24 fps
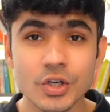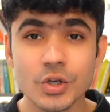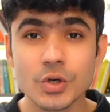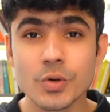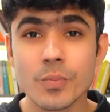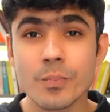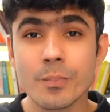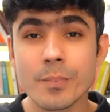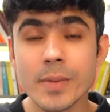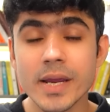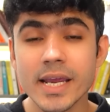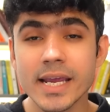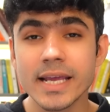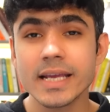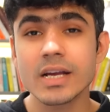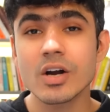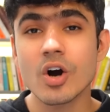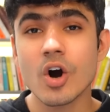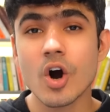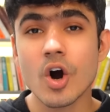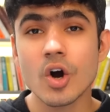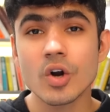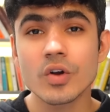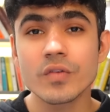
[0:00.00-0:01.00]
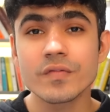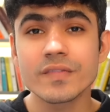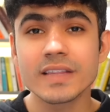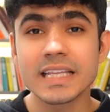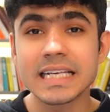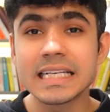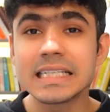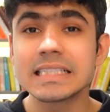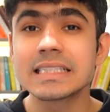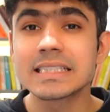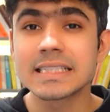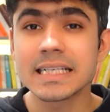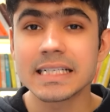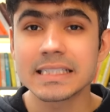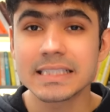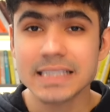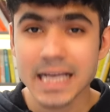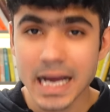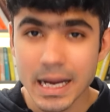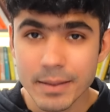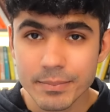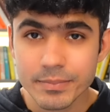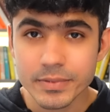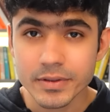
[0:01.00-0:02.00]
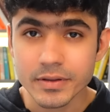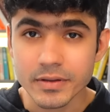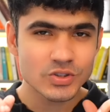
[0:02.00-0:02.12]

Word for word: to make all of these things happen.